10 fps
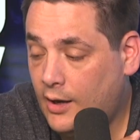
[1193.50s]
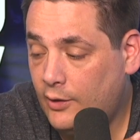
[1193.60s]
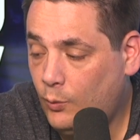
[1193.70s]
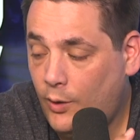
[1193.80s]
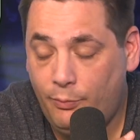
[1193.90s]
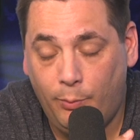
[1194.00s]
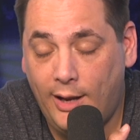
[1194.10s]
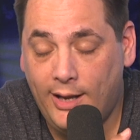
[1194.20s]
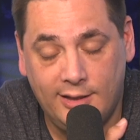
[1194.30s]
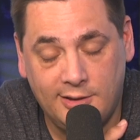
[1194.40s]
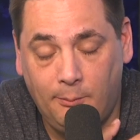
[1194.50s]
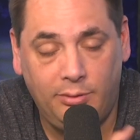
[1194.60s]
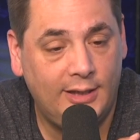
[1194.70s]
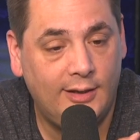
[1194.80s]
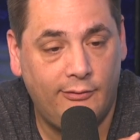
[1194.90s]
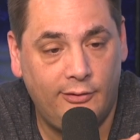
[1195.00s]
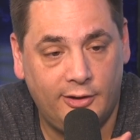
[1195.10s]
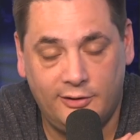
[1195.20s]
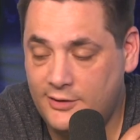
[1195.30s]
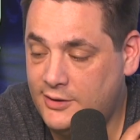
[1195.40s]
the one player he's completely
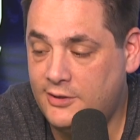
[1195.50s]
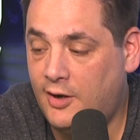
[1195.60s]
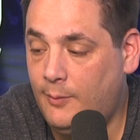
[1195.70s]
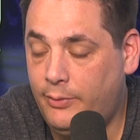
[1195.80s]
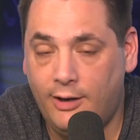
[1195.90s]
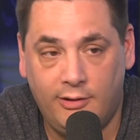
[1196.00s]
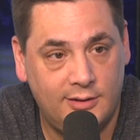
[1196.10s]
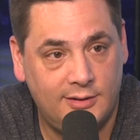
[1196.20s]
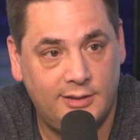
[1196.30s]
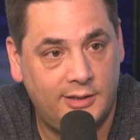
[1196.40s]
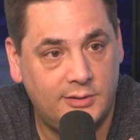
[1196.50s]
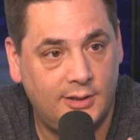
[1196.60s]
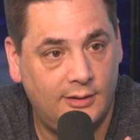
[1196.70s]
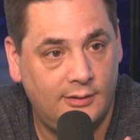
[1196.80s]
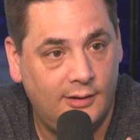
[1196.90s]
overlooked in this entire period is Lo Celso.